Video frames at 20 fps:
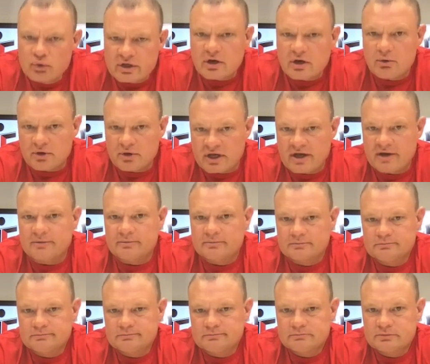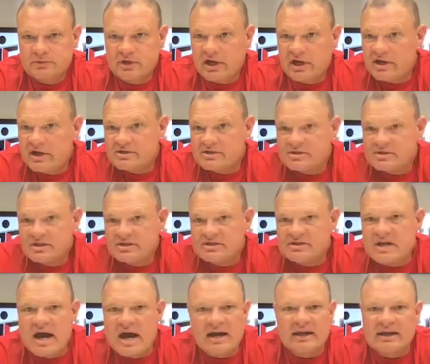don't care because it's
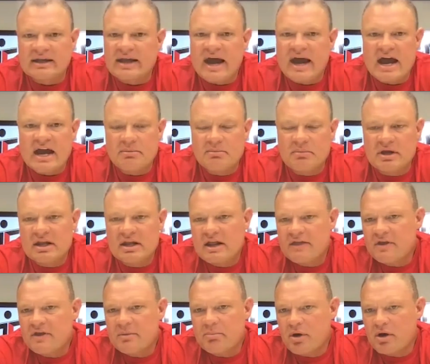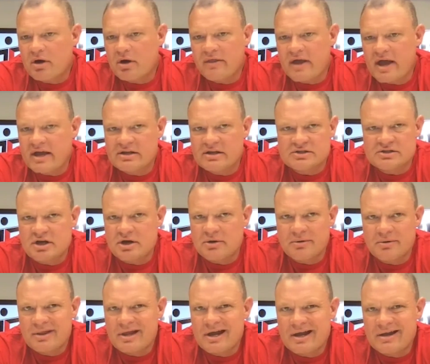not going to guide me. And I think part of that is
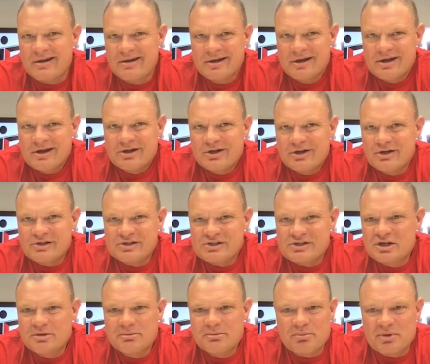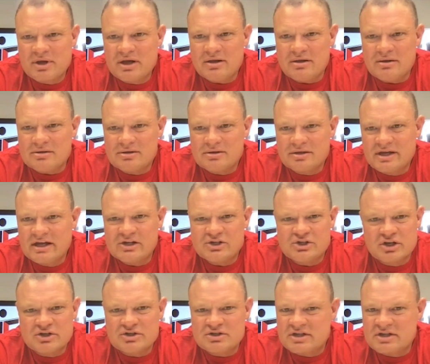knowing that you're just a human being. Can't
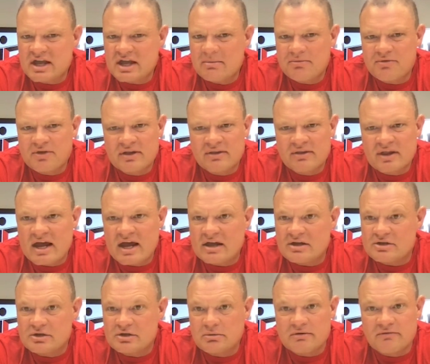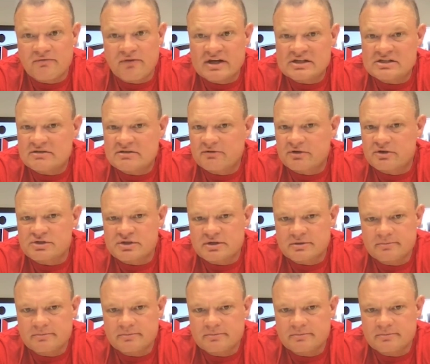judge a damn thing that I do and vice versa.